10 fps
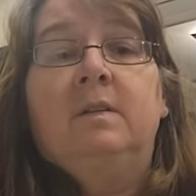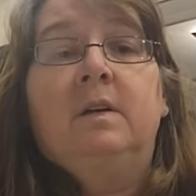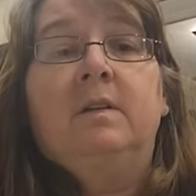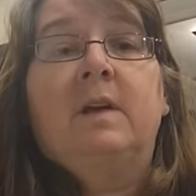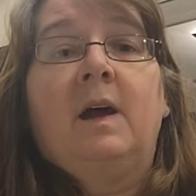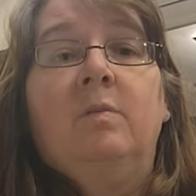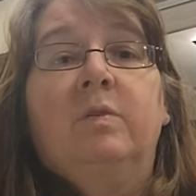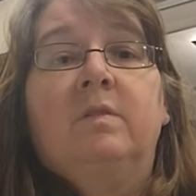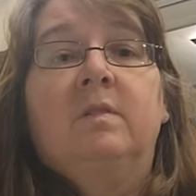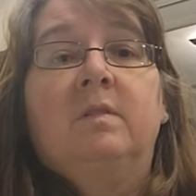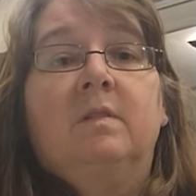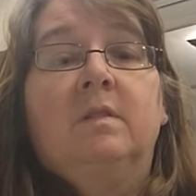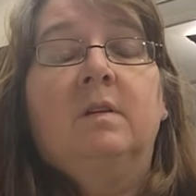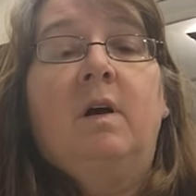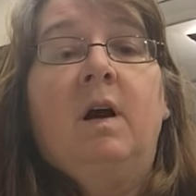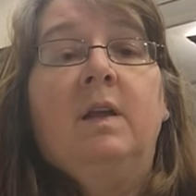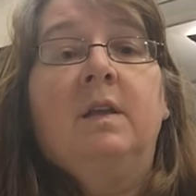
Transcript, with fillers: Terrytown was insistent on,